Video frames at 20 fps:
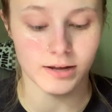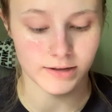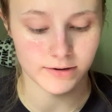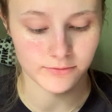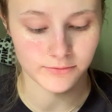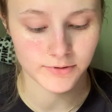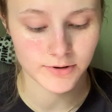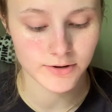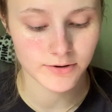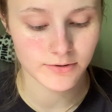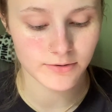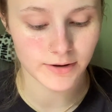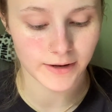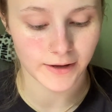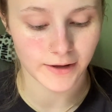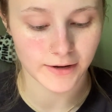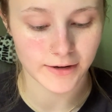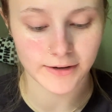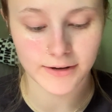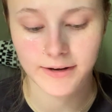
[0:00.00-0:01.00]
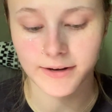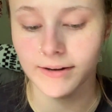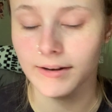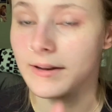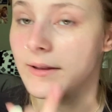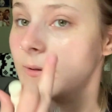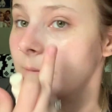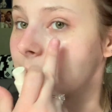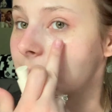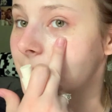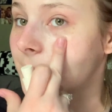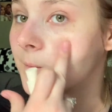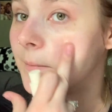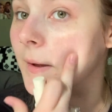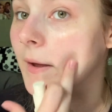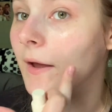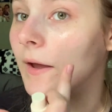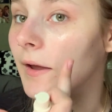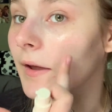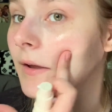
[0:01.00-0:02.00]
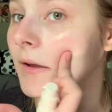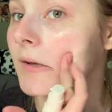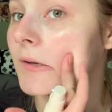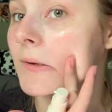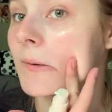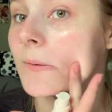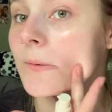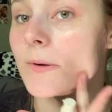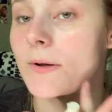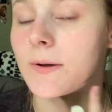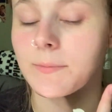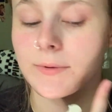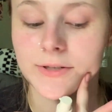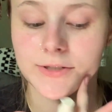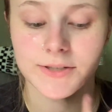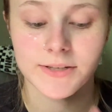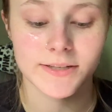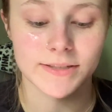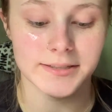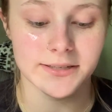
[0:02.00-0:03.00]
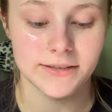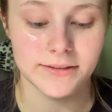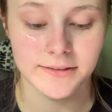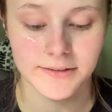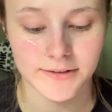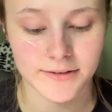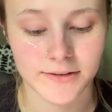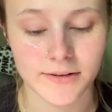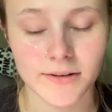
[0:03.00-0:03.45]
I don't know. I got it in an Ipsy bag. Don't know how much it is either,